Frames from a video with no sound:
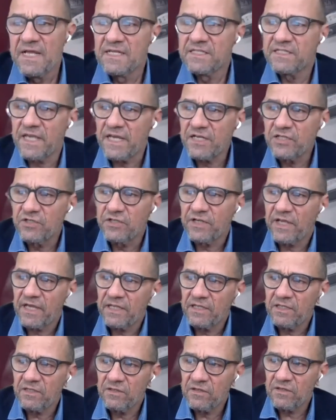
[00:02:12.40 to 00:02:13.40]
section
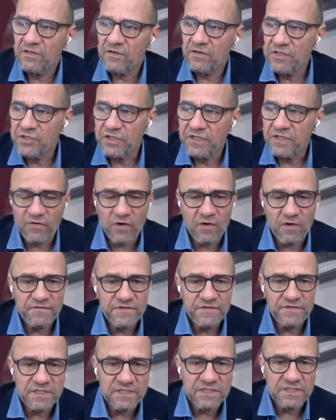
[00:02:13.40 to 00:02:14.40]
editor-in-chief of
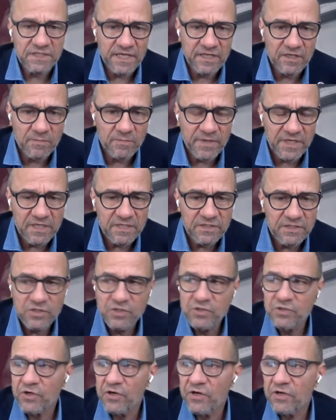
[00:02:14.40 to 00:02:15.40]
Sustainability
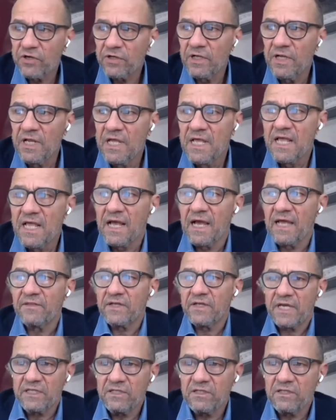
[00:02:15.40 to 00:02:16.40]
Journal and
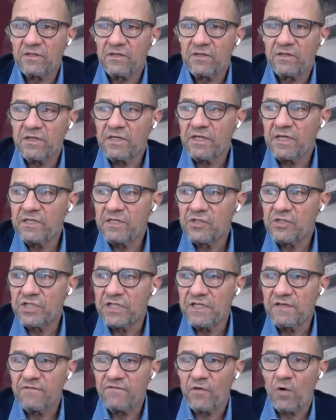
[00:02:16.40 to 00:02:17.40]

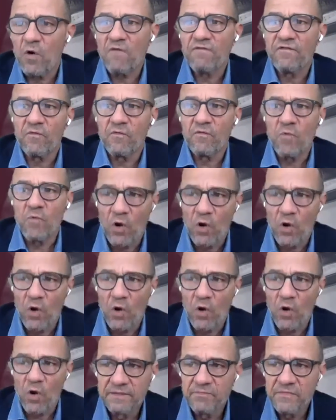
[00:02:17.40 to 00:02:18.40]
editor-in-chief of World.
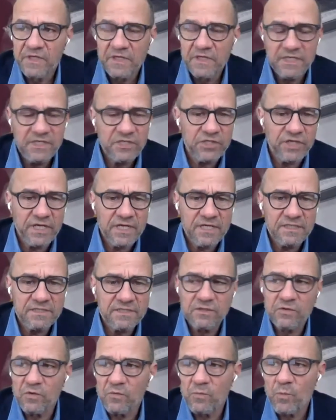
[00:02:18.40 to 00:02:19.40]
He
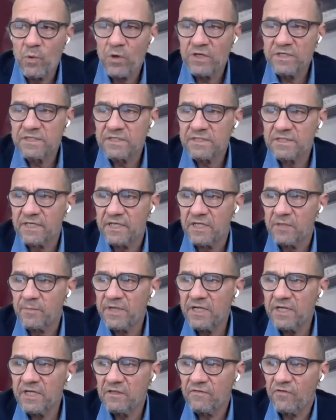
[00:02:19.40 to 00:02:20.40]
chairs the World
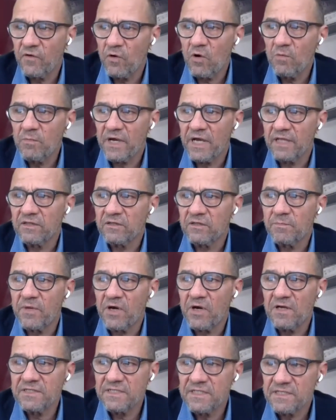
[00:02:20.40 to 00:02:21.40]
Sustainability Forum and the
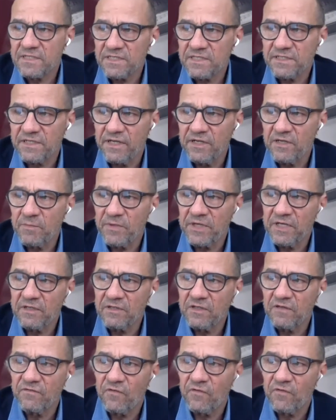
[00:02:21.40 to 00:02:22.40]
Basel
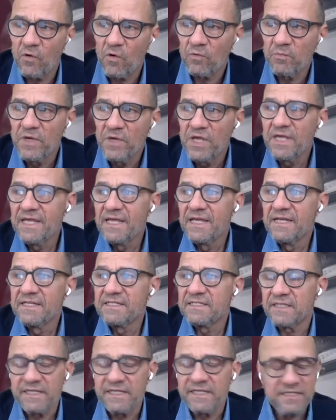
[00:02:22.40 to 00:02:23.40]
Sustainability Forum
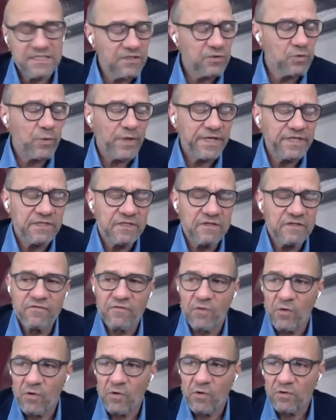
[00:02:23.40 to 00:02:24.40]
since
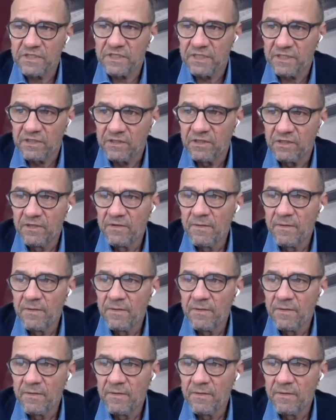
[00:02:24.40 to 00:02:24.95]
2014.